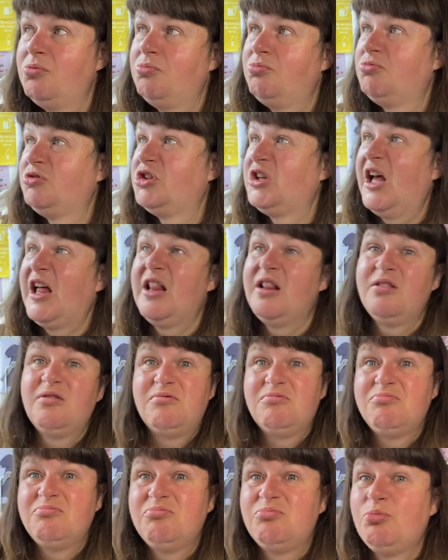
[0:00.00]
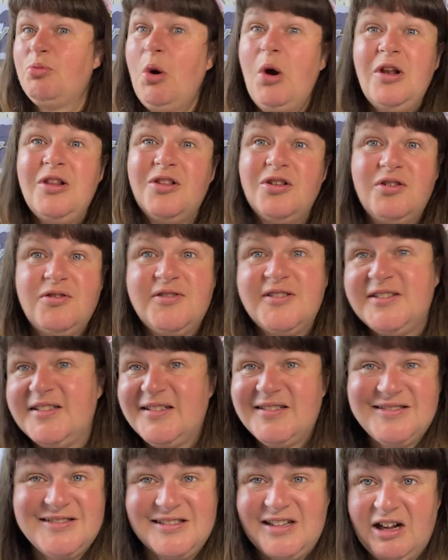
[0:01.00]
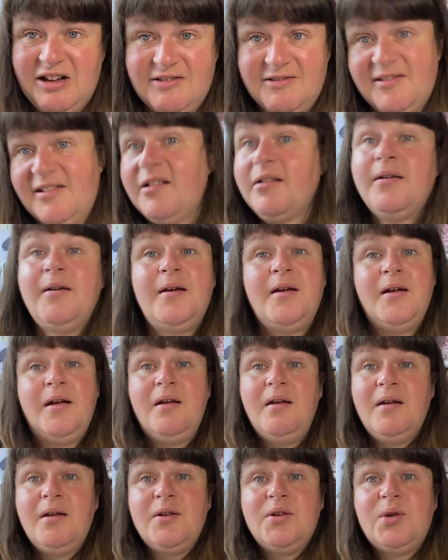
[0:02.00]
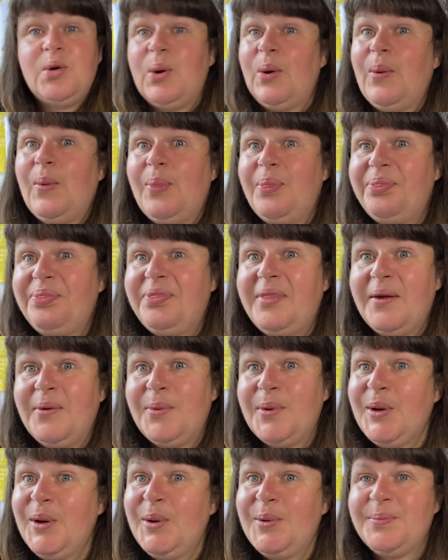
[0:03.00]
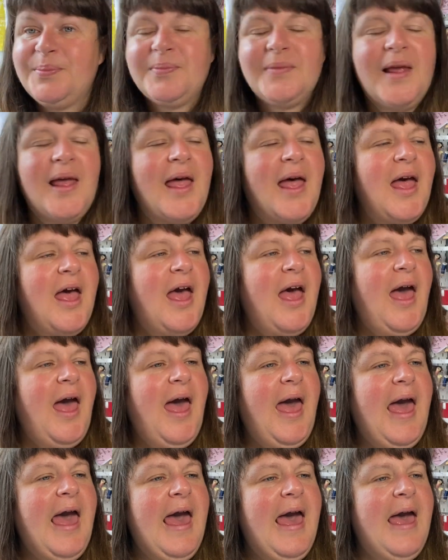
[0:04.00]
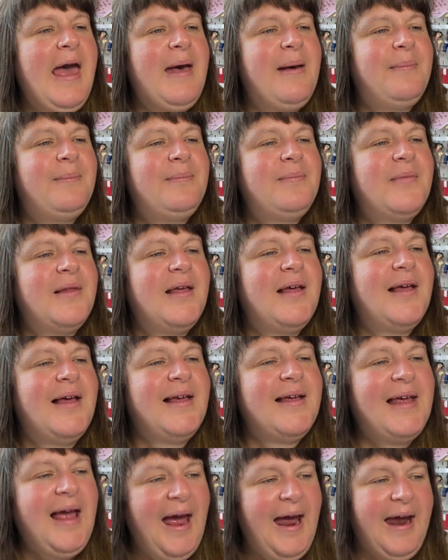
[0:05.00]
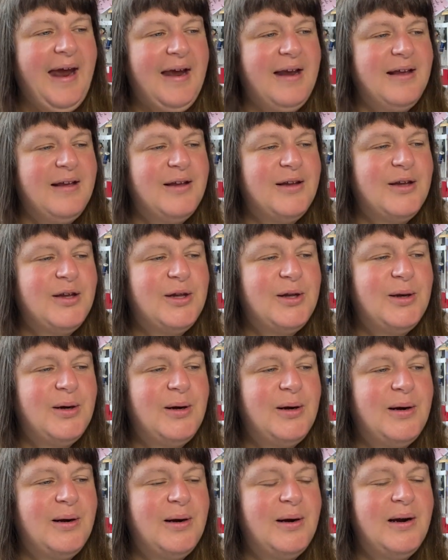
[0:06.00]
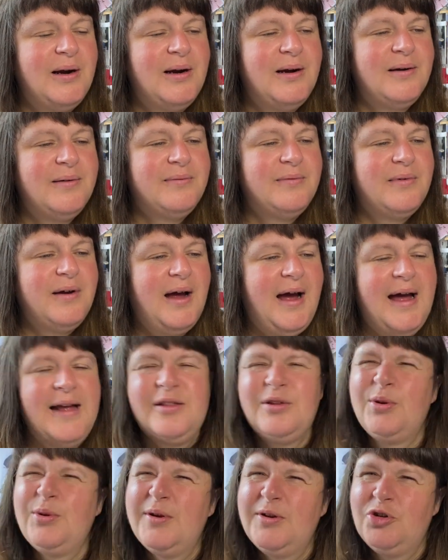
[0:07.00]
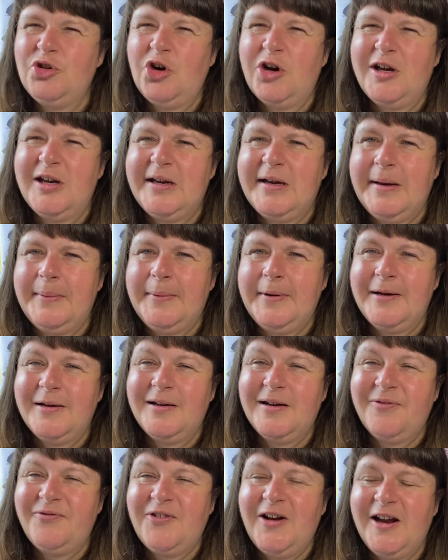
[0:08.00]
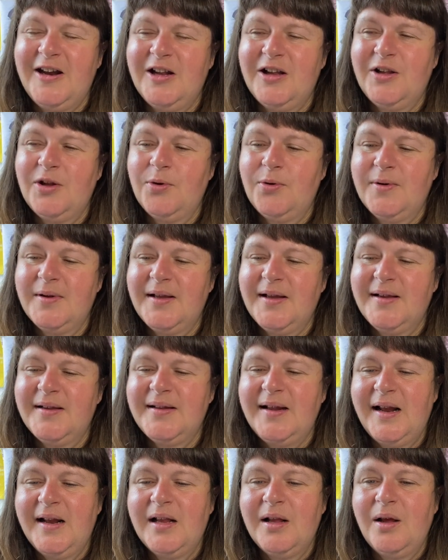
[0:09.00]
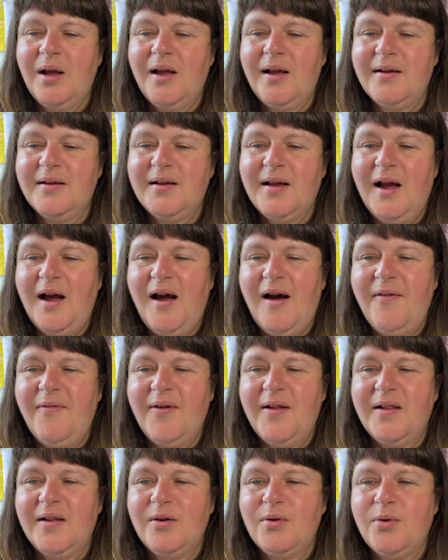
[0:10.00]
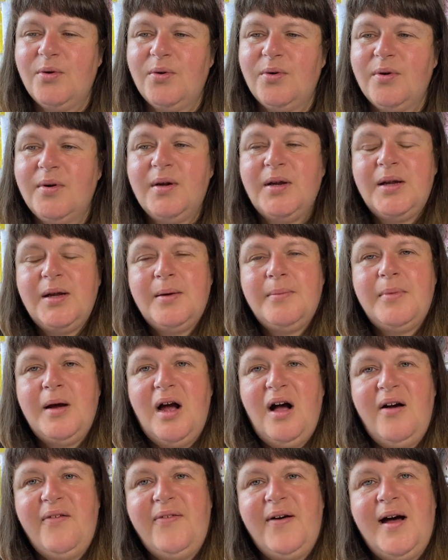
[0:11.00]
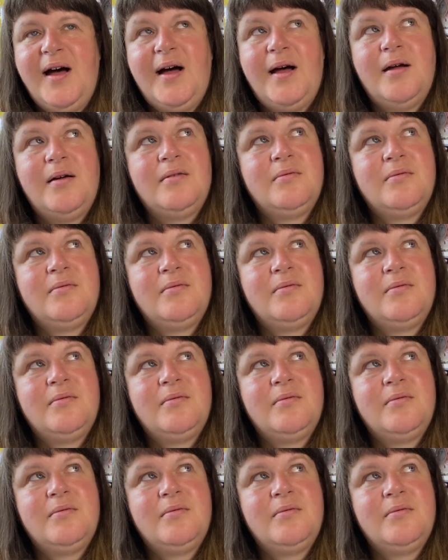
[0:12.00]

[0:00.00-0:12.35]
shall want to discuss. So there we go. Yeah, so I do enjoy coming to FridaySews. It's nice to have a little bit of a